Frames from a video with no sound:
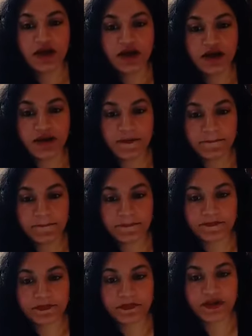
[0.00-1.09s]
um,
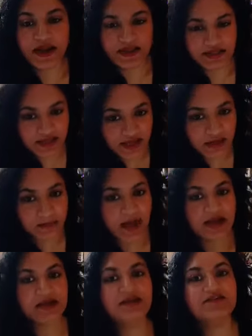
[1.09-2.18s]
but i think
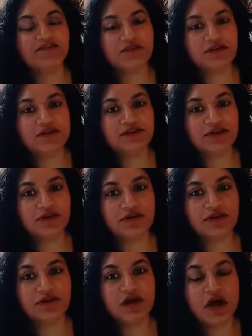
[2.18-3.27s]
by default
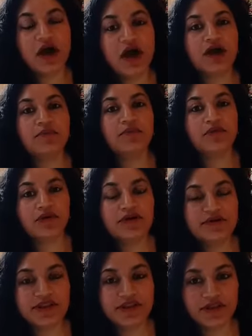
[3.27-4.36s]
children are born
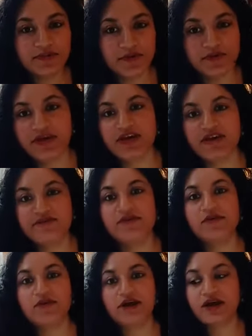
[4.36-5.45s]
to see beauty
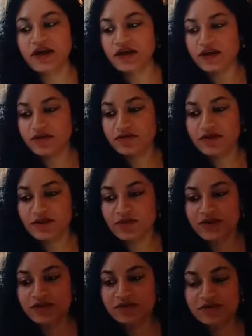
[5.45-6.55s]
everywhere and i don't think we
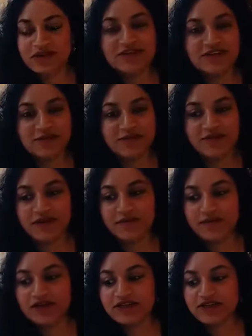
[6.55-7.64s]
need to teach them very
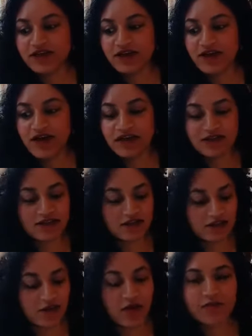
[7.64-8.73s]
much i think it's
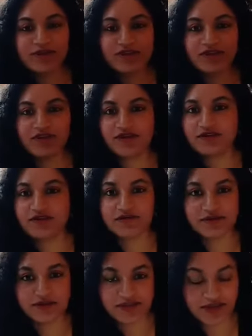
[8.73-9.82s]
the opposite they're here to
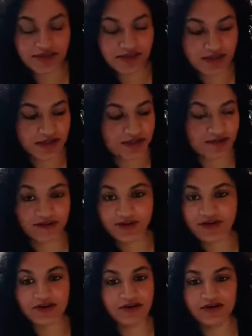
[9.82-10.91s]
teach us i
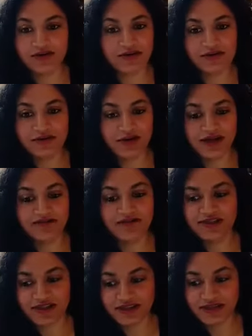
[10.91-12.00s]
definitely learn every
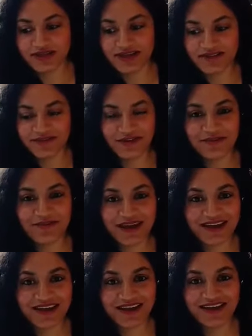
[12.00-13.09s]
single day from my
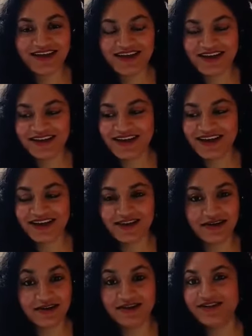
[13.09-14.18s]
kid and i
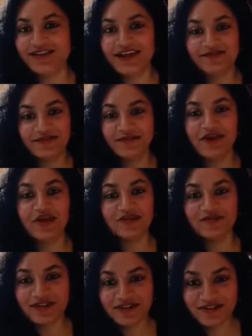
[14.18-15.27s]
hear that from a lot of
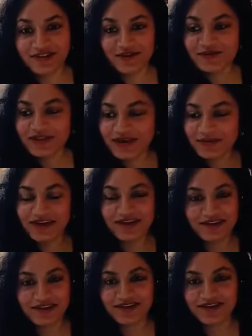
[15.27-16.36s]
mothers too that my
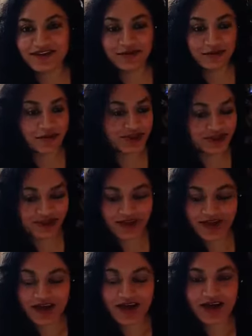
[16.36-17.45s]
kids are teaching me which
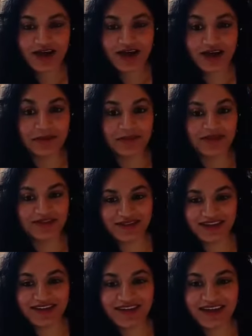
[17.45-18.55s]
is uh,
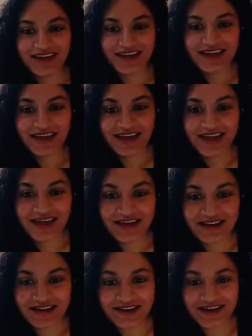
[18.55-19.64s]
amazing
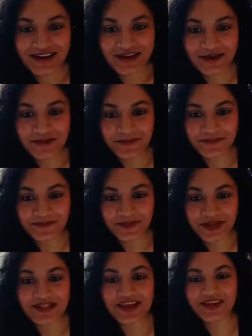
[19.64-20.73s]
and um,
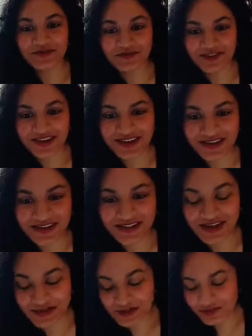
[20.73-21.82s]
thank you, Vika.
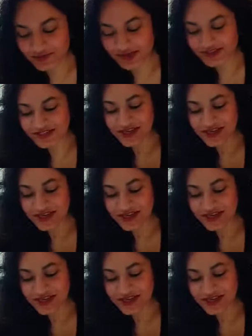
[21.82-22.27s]
Thanks so much.